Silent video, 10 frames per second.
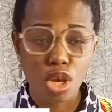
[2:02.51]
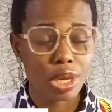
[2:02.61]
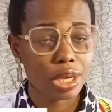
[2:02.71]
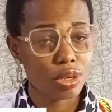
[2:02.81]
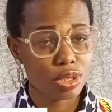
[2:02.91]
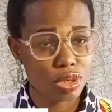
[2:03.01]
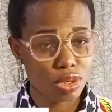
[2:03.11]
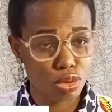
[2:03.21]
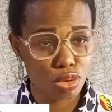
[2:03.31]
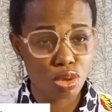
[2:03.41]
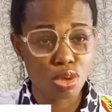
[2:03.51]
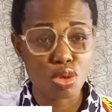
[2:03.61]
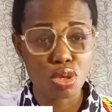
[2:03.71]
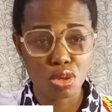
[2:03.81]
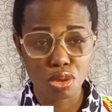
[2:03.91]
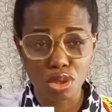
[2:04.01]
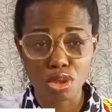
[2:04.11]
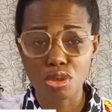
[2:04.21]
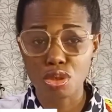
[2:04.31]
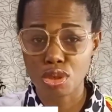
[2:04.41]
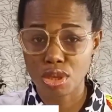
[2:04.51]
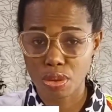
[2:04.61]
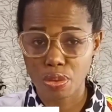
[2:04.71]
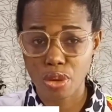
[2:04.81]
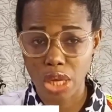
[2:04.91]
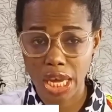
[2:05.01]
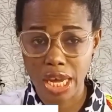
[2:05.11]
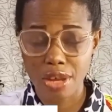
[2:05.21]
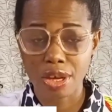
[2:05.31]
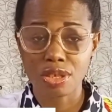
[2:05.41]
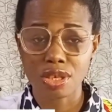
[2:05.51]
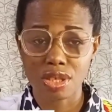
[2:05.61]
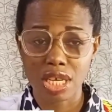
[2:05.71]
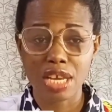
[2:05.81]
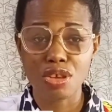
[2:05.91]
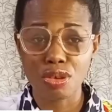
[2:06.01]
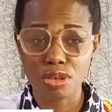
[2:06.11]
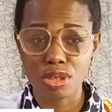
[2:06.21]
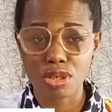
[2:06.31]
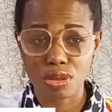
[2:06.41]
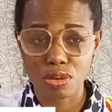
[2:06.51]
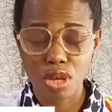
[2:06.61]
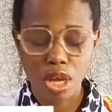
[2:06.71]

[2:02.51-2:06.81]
You can also use used to, okay? You can also say used to.